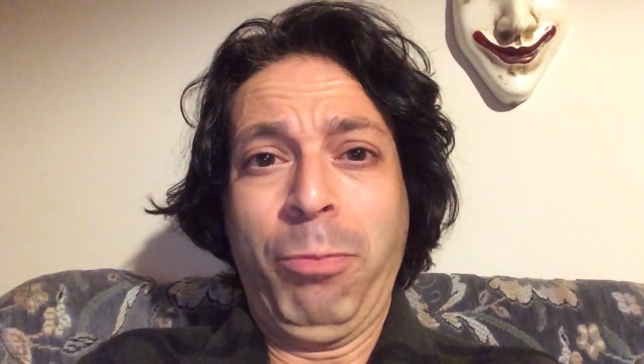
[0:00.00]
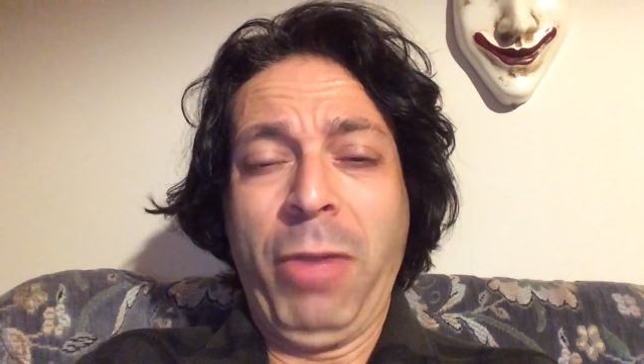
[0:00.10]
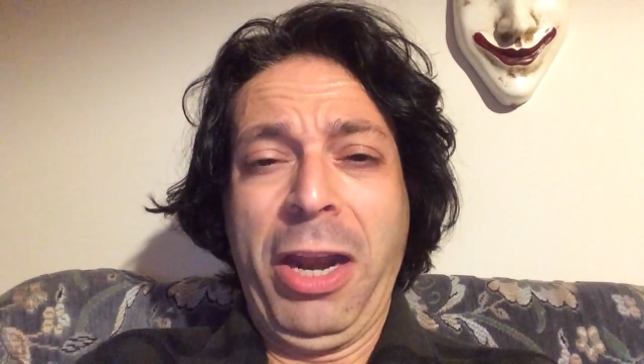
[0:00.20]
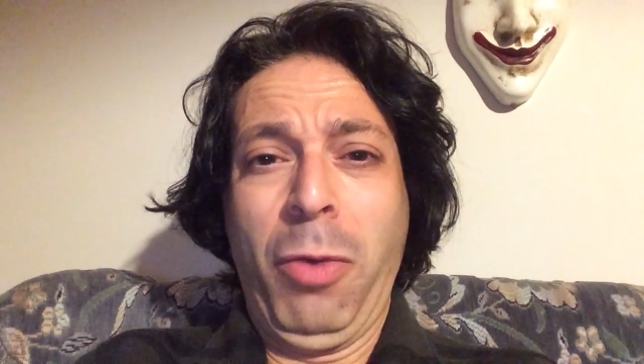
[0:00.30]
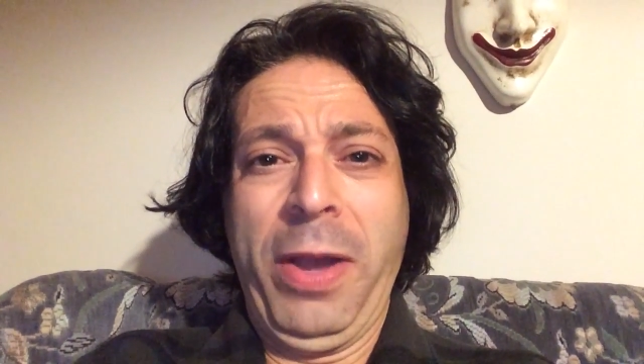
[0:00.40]

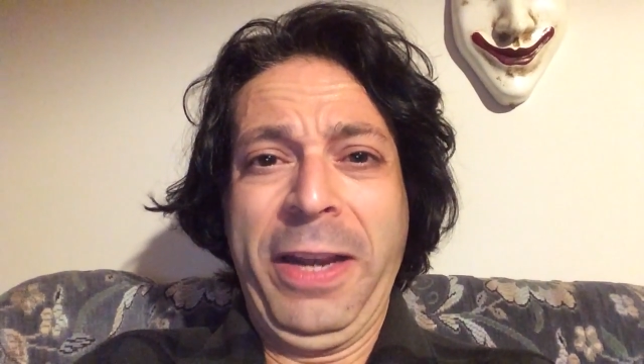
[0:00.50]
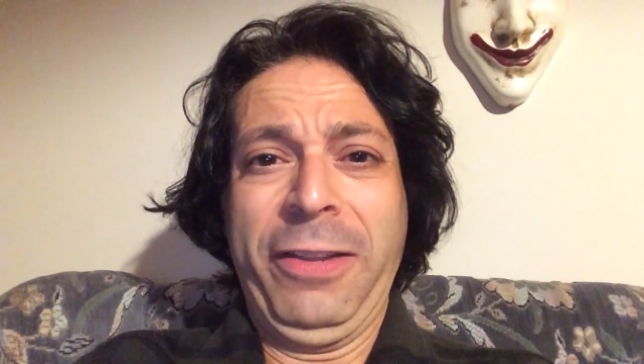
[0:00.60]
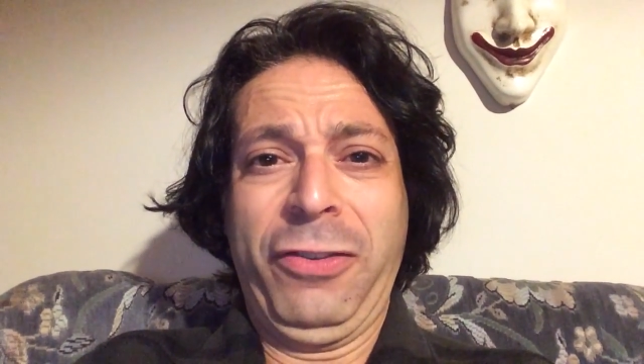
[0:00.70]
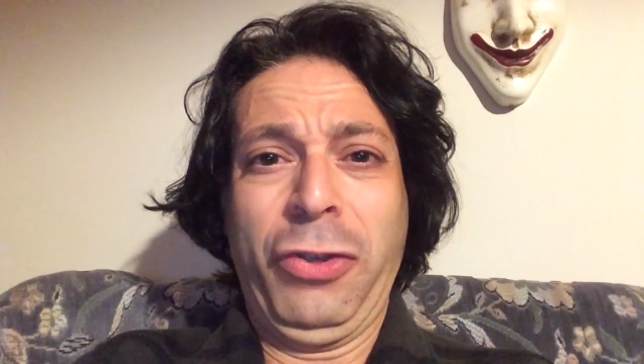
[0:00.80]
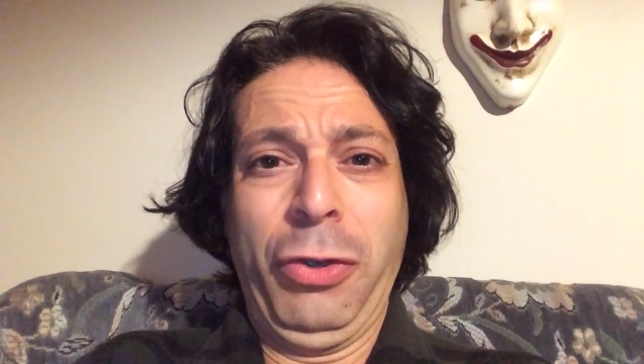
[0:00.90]
and I
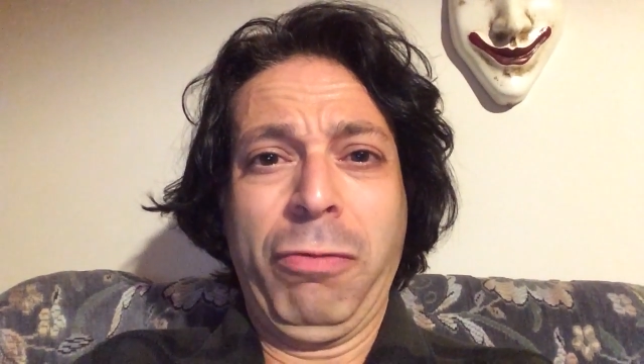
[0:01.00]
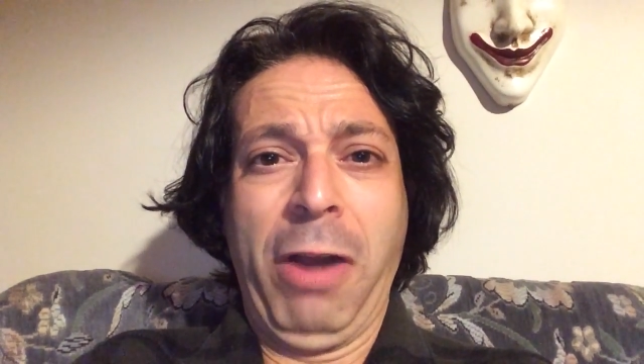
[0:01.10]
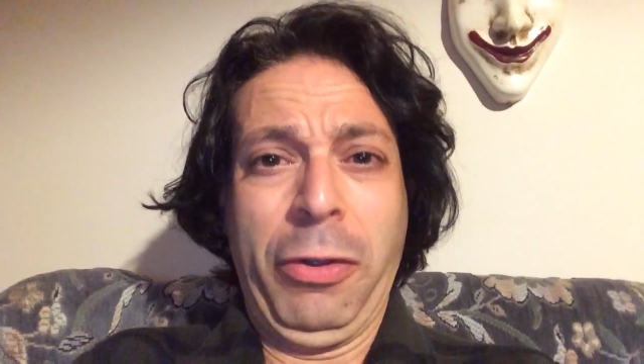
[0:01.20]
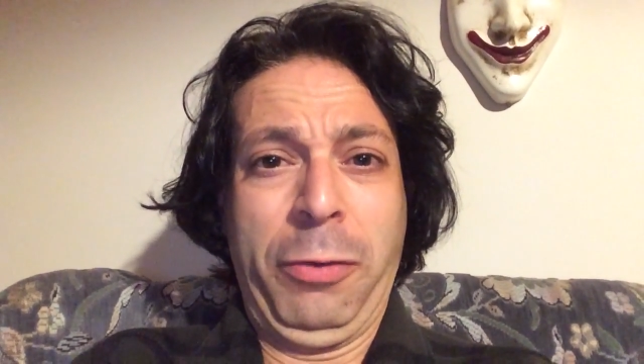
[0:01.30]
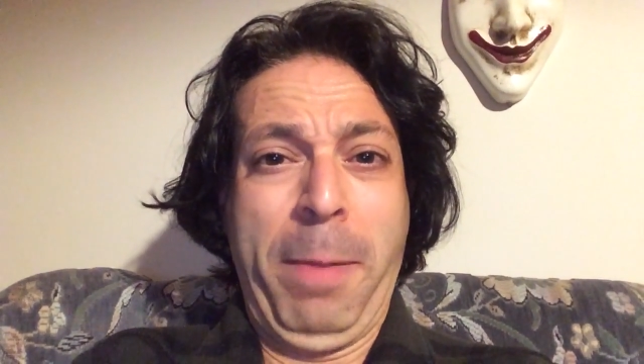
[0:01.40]
witnessed two
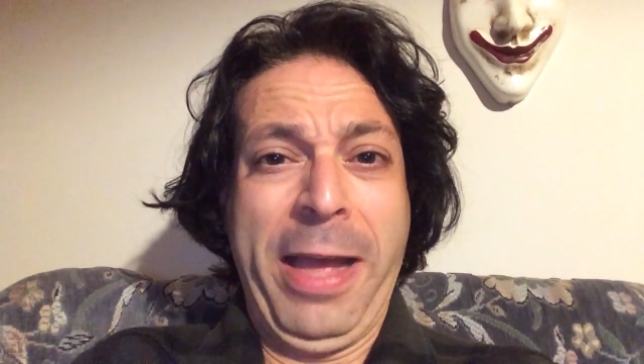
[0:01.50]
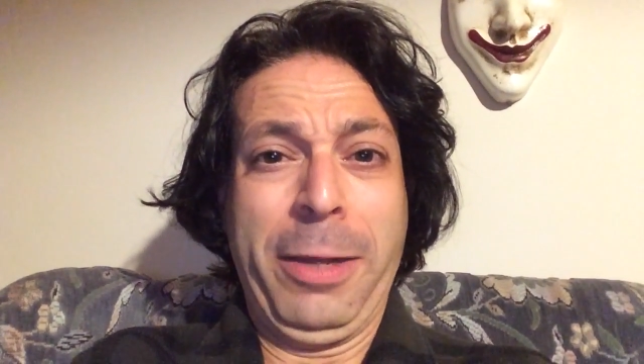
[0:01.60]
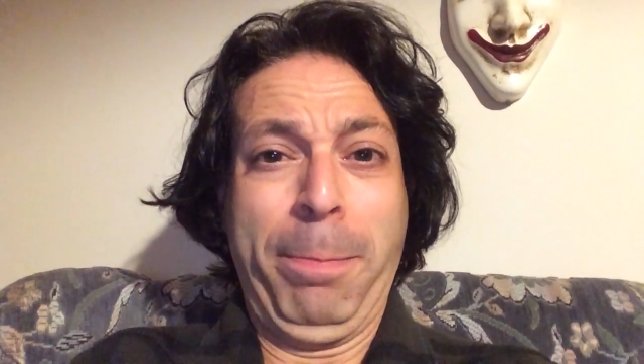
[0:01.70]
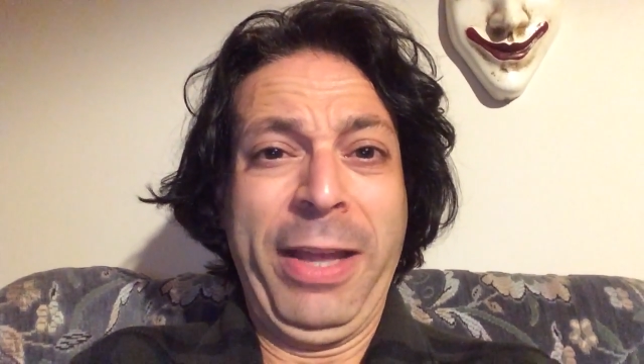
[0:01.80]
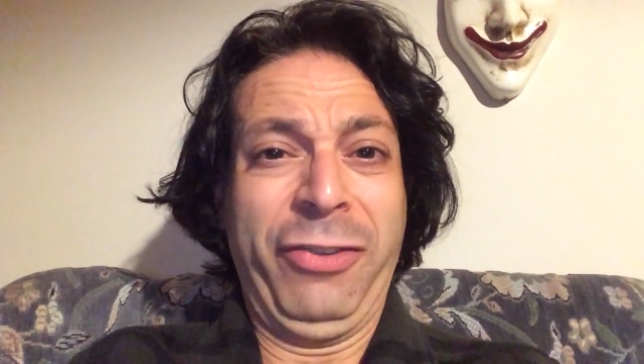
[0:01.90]
crows peck
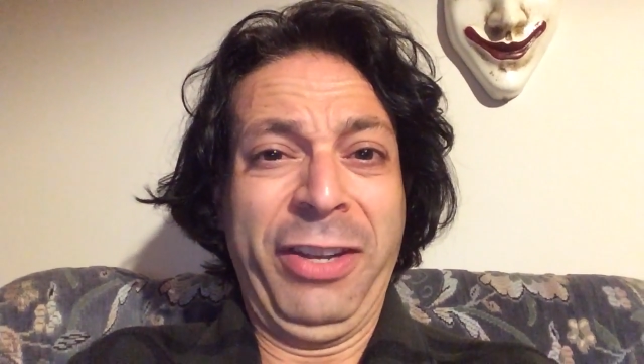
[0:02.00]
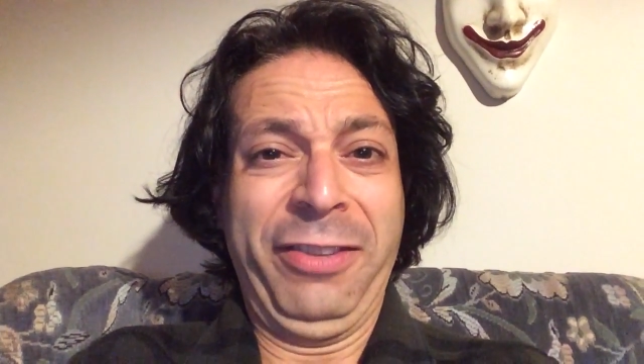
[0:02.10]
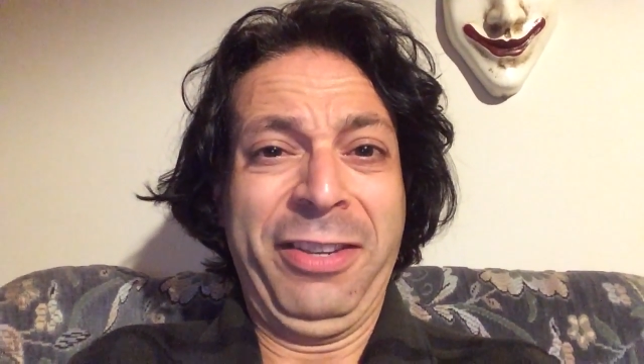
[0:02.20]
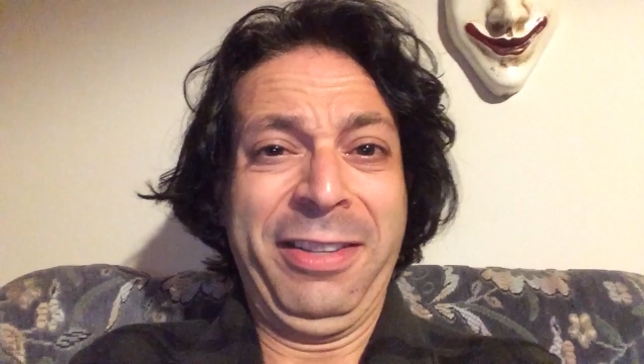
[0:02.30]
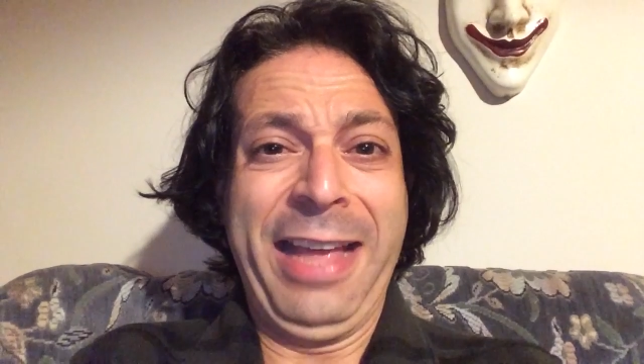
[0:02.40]
a pigeon
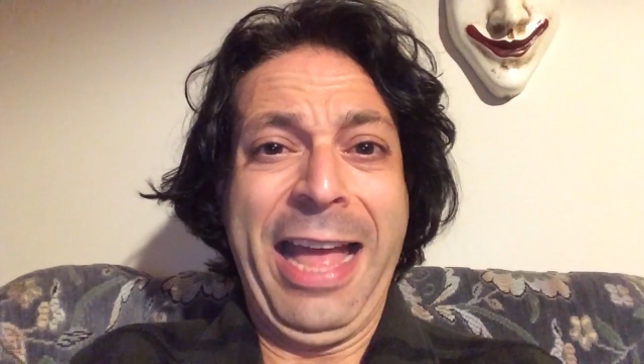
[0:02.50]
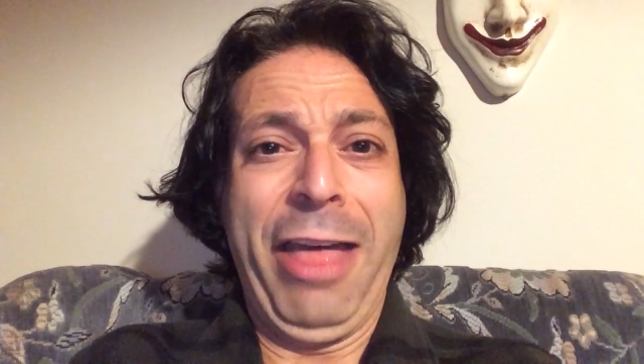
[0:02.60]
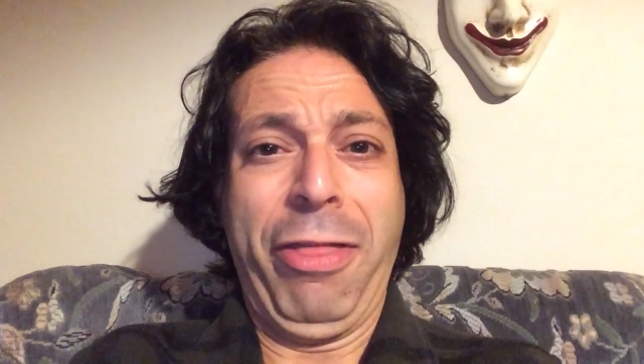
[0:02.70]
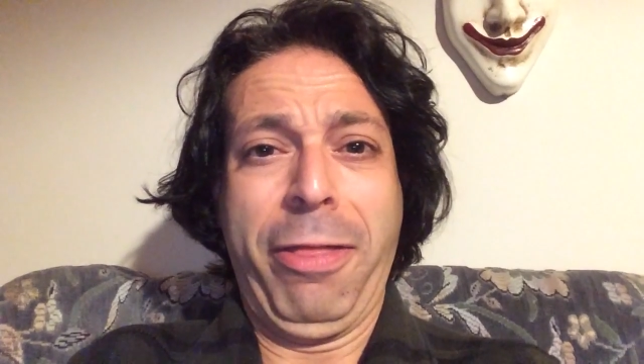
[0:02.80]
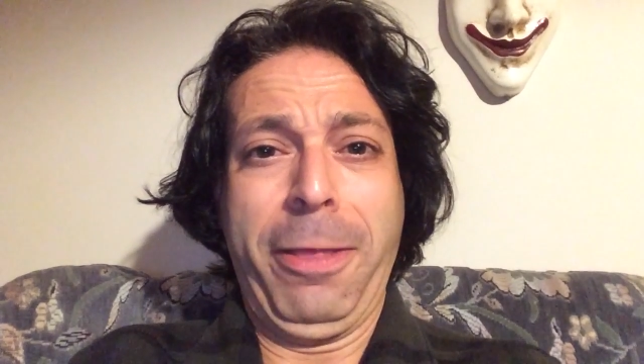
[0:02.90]
to
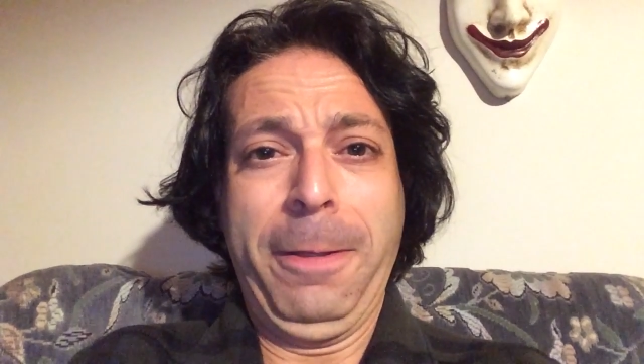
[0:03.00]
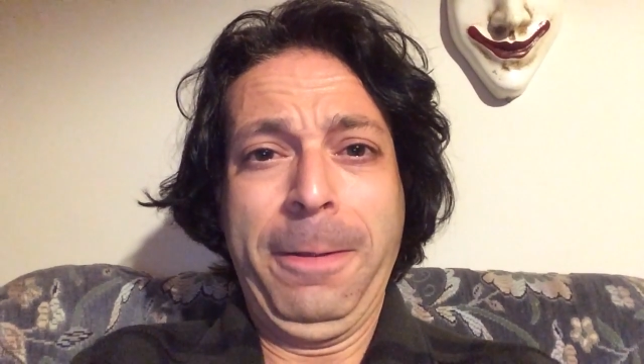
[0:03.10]
death.